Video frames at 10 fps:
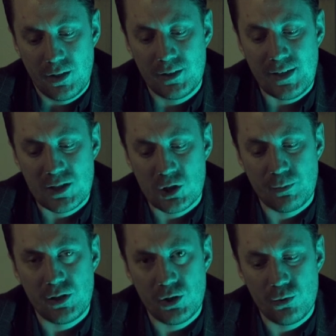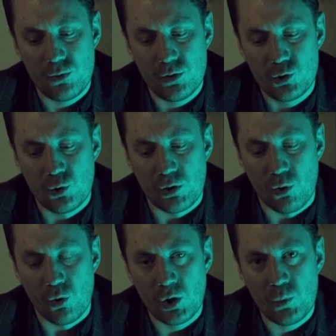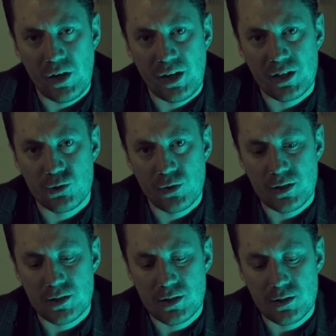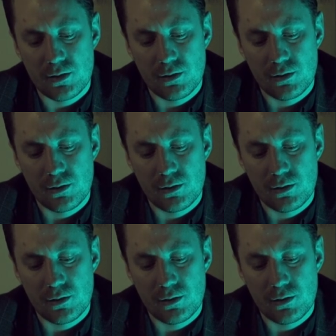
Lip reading: It has to be you. You are the only one I trust."